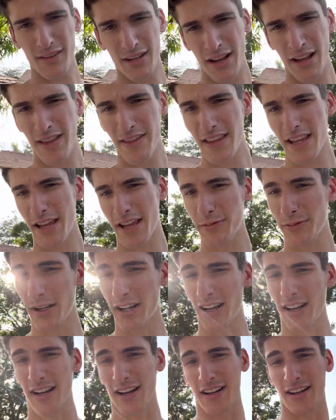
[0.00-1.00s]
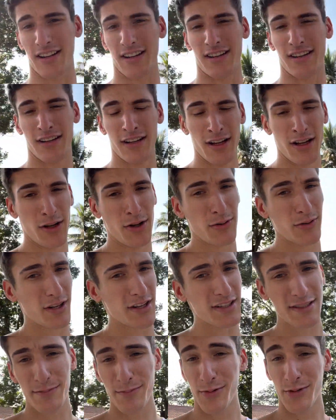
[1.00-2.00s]
And then we got a uh,
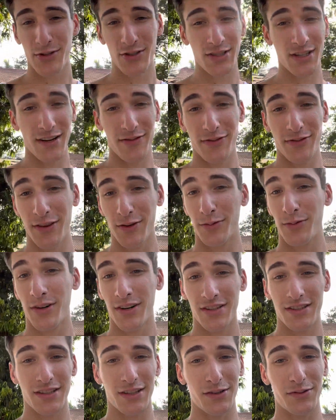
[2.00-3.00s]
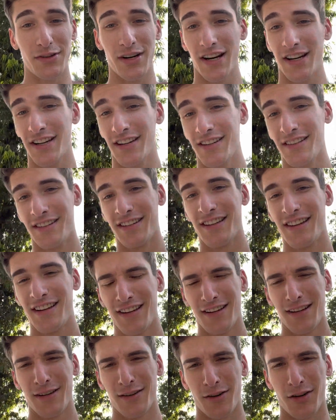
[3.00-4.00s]
got some more stuff in the works already.
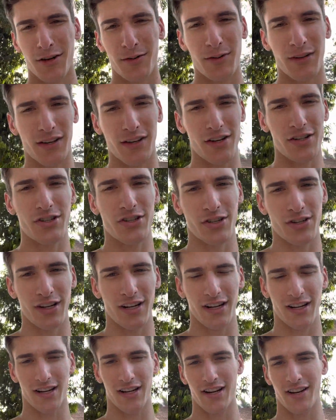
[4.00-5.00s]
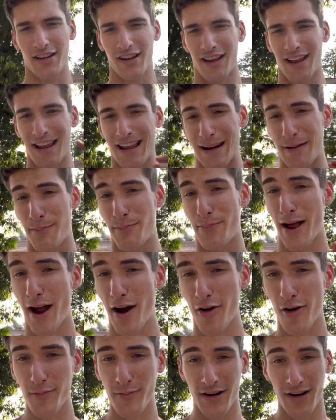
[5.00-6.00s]
We're gonna be launching an
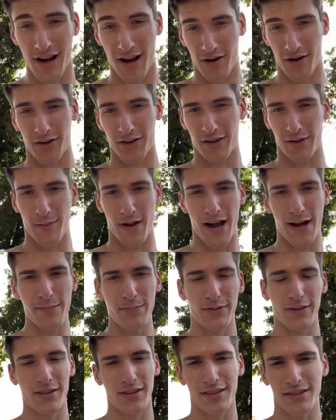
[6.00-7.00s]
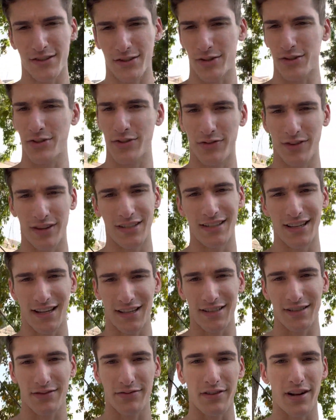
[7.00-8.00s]
empowerment algorithm app, the search for the
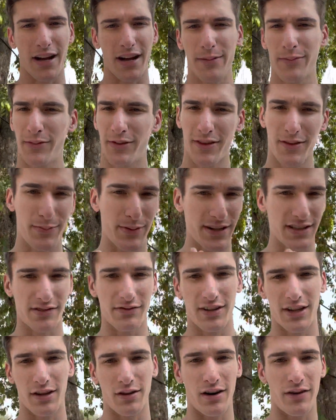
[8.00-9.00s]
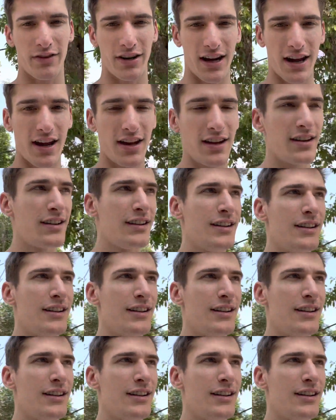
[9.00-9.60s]
is vibe, the best video every day.